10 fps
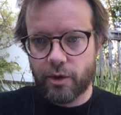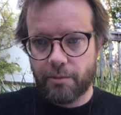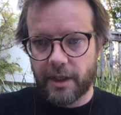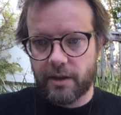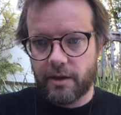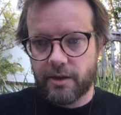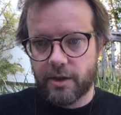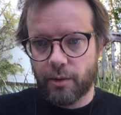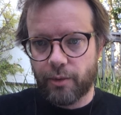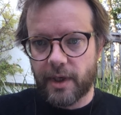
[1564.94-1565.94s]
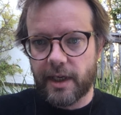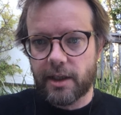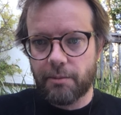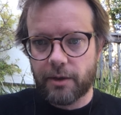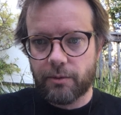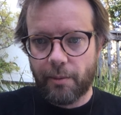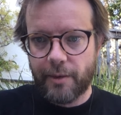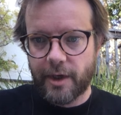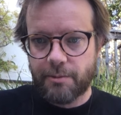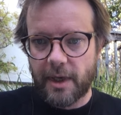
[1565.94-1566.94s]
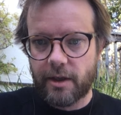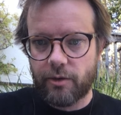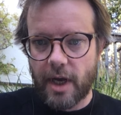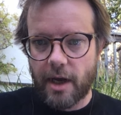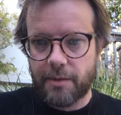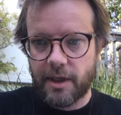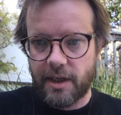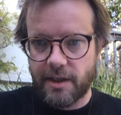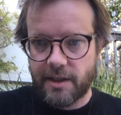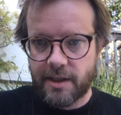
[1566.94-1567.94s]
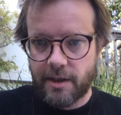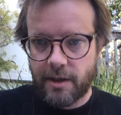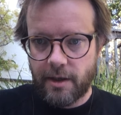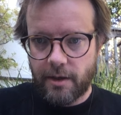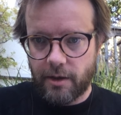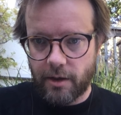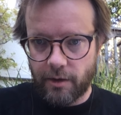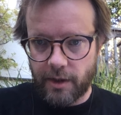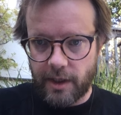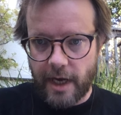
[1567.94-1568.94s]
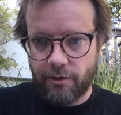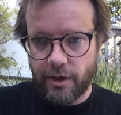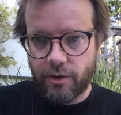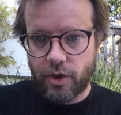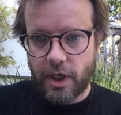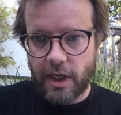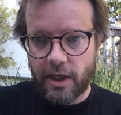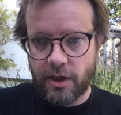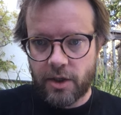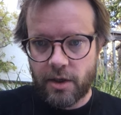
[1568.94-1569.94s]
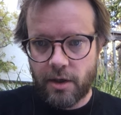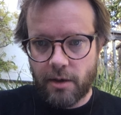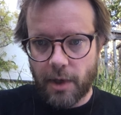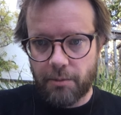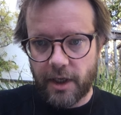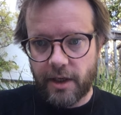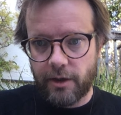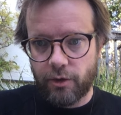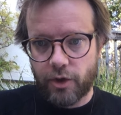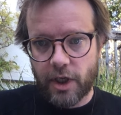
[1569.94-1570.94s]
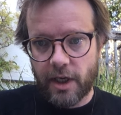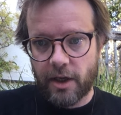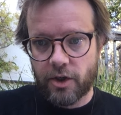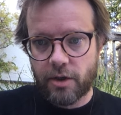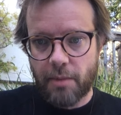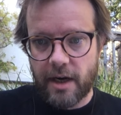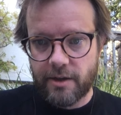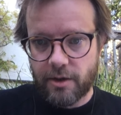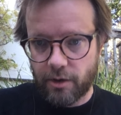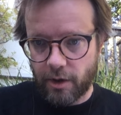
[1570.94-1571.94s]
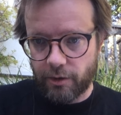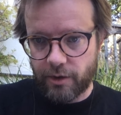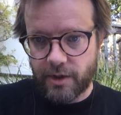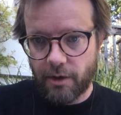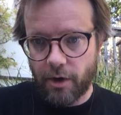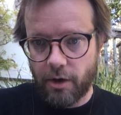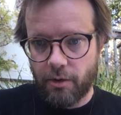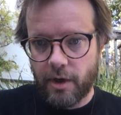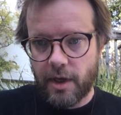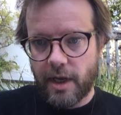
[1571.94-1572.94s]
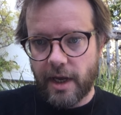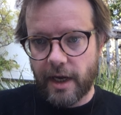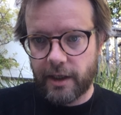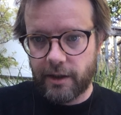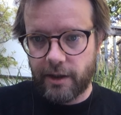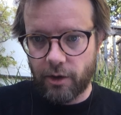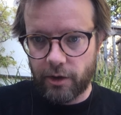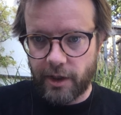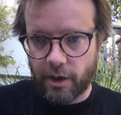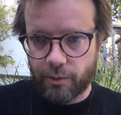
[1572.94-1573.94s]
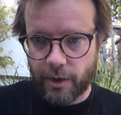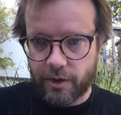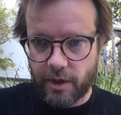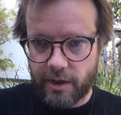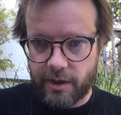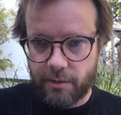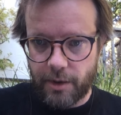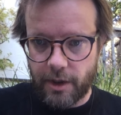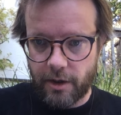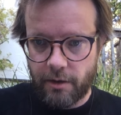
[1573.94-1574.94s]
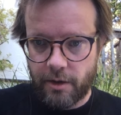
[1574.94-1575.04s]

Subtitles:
button. So if we click the button, what we're expecting to happen is, the address to change, public key to change, balance is going to go to 0, and all the artworks are going to disappear.